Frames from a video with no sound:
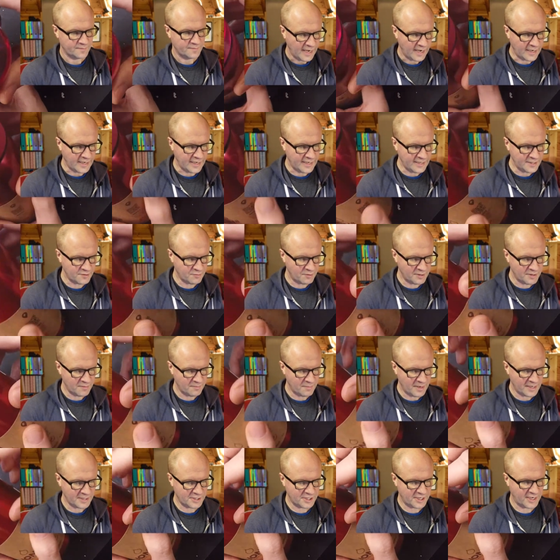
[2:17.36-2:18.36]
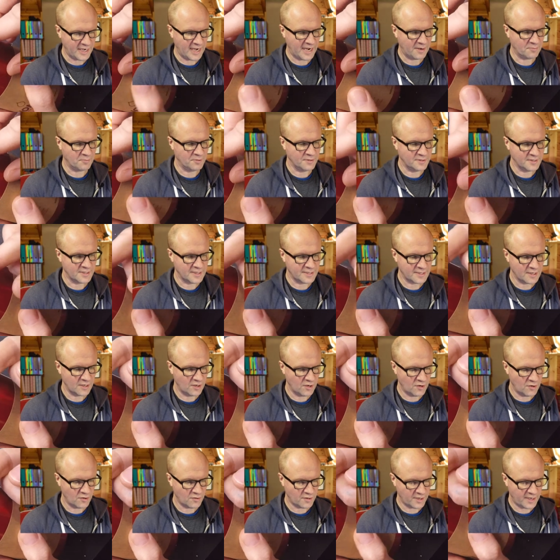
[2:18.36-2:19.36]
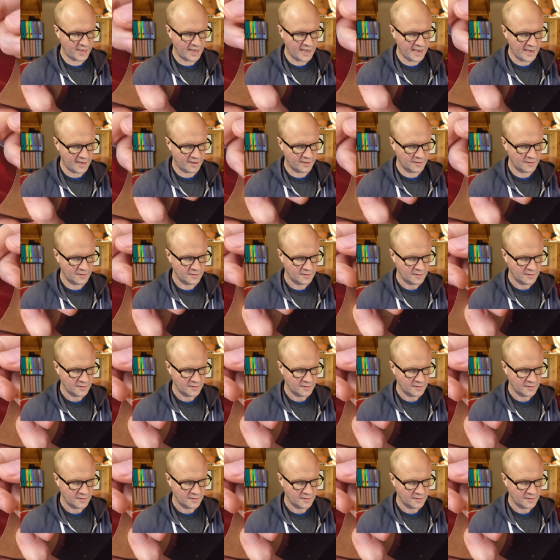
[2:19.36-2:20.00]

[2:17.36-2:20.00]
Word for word: And here's where the magic happens. There's a lock here.